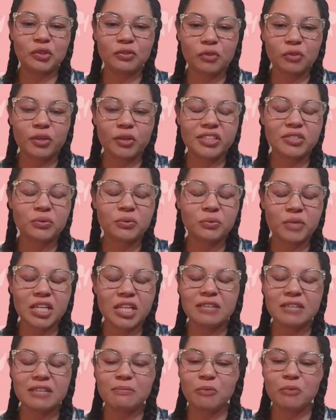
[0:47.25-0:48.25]
of course,
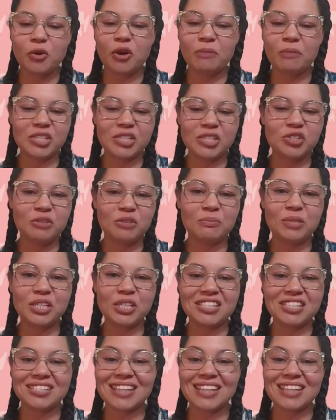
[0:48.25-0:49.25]
read more picture
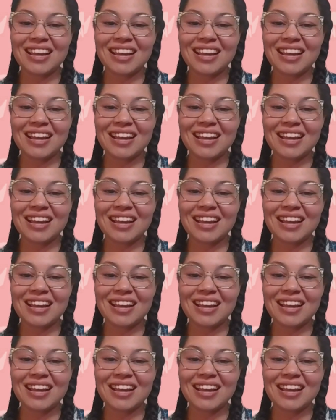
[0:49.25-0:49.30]
books,